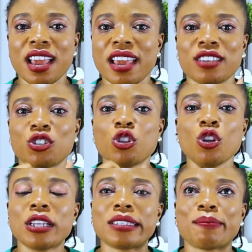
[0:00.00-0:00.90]
It's
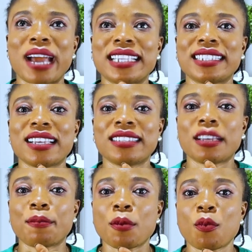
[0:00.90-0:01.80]
not by chance
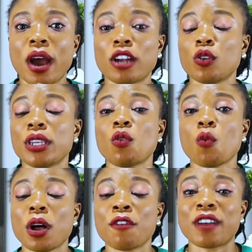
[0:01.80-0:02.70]
that people are doing
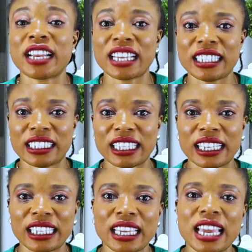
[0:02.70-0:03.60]
well
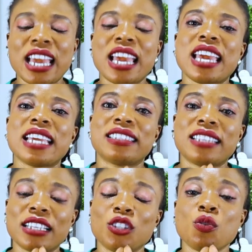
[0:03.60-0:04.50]
financially. It's
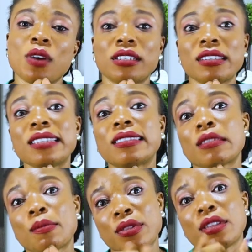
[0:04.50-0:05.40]
that you are doing
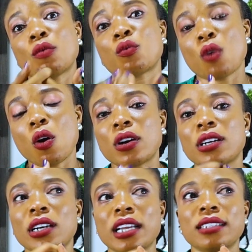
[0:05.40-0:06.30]
something wrong,
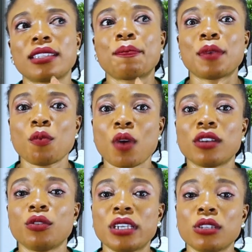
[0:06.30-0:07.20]
and some people are
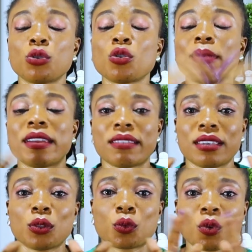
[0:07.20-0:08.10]
doing so many
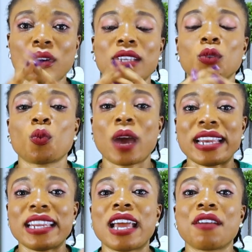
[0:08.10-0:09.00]
things wrong. That's why
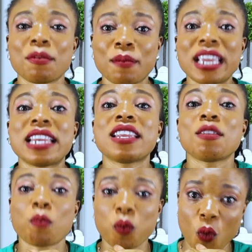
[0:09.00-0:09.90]
they are
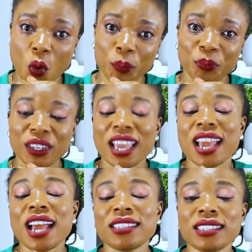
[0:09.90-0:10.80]
remaining poor.
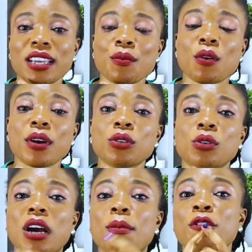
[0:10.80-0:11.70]
And today we are going to
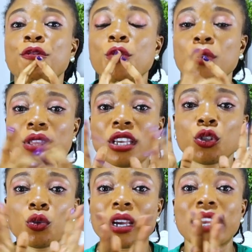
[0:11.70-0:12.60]
talk about few
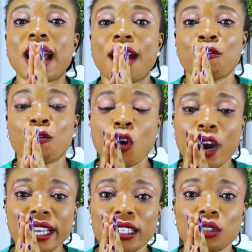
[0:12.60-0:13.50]
things you can
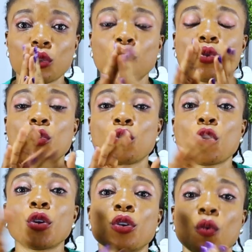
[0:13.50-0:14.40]
avoid to
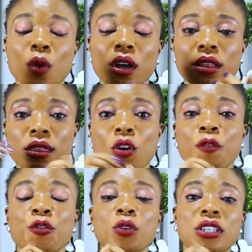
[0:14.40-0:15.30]
grow your wealth, or
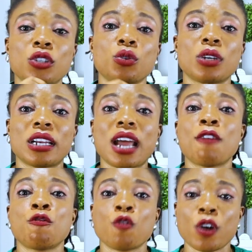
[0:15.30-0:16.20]
few things you can
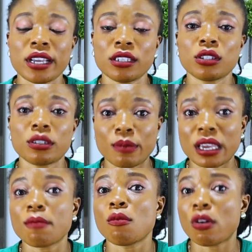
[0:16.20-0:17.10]
avoid to
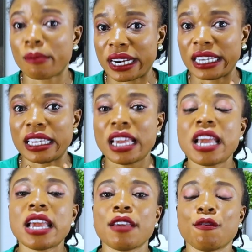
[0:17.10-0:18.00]
make more money.
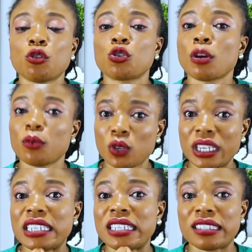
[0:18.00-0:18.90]
If you stop
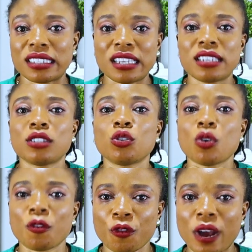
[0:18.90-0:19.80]
doing these things,
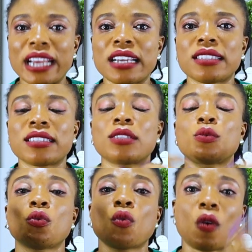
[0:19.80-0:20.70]
your finances
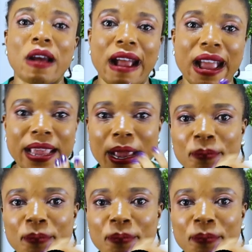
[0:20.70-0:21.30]
will go higher.